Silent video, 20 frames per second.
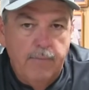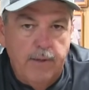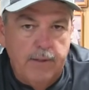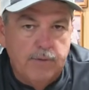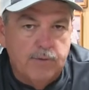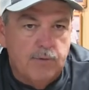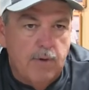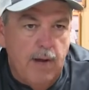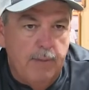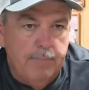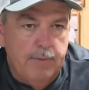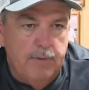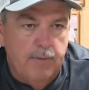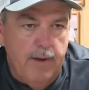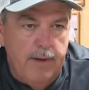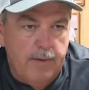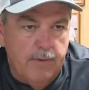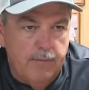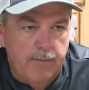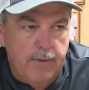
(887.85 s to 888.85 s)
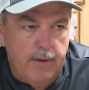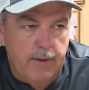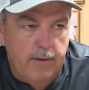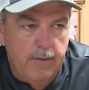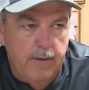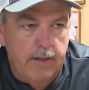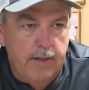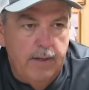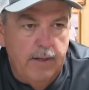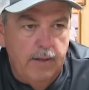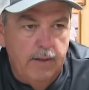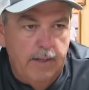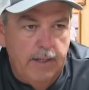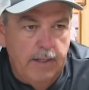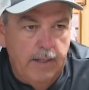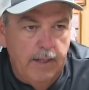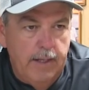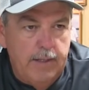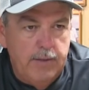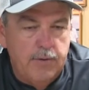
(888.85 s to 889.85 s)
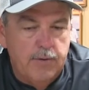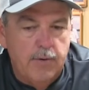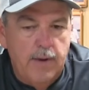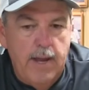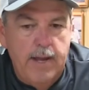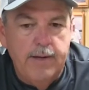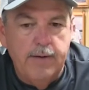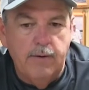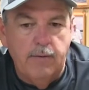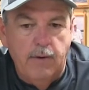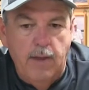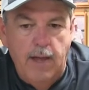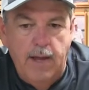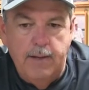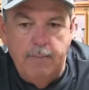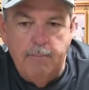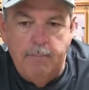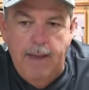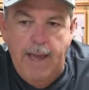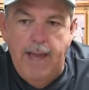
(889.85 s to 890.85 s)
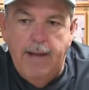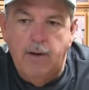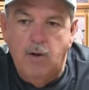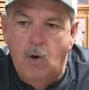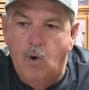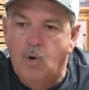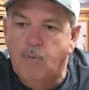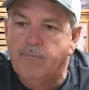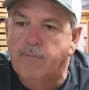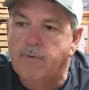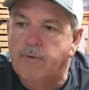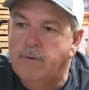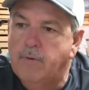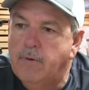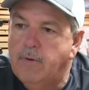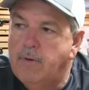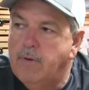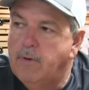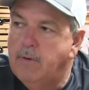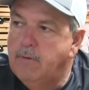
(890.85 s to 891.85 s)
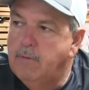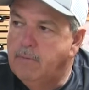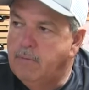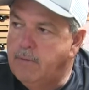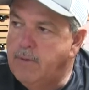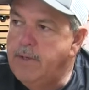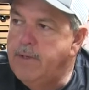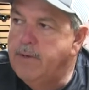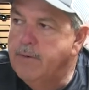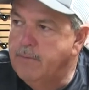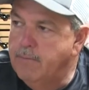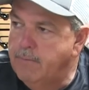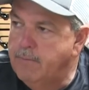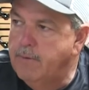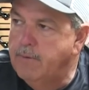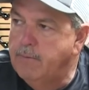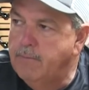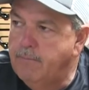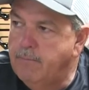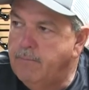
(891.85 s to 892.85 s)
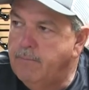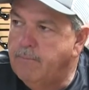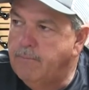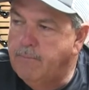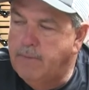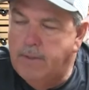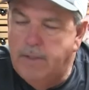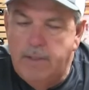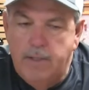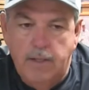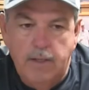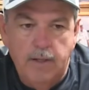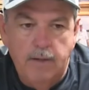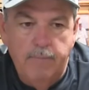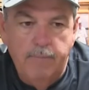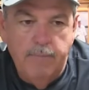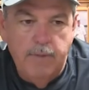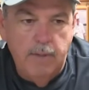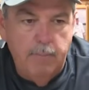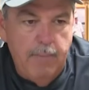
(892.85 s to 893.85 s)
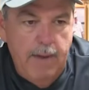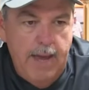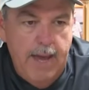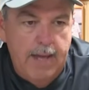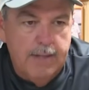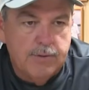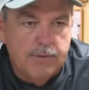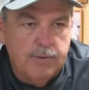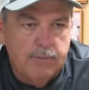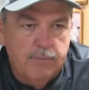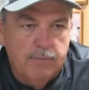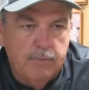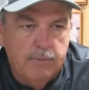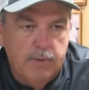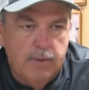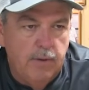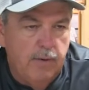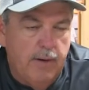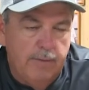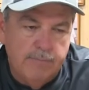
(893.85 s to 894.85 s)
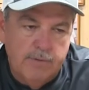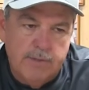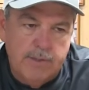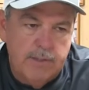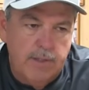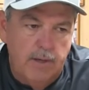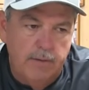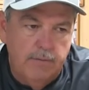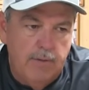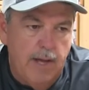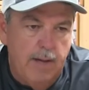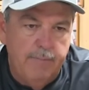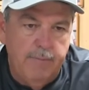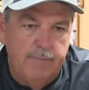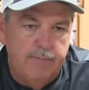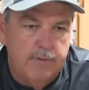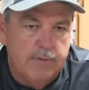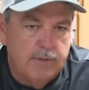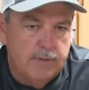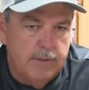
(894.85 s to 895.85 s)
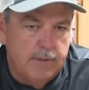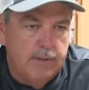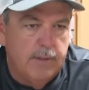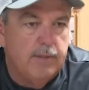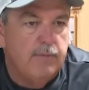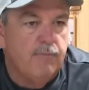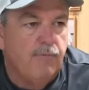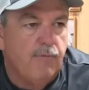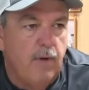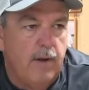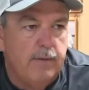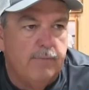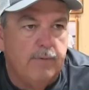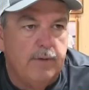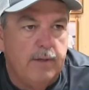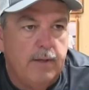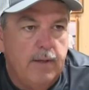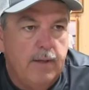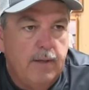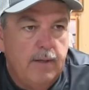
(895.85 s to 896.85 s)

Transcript: And drop your anchor there and, and let your anchor line back over near the the uh, the patch. You don't have to sit on top of it, sit in front of it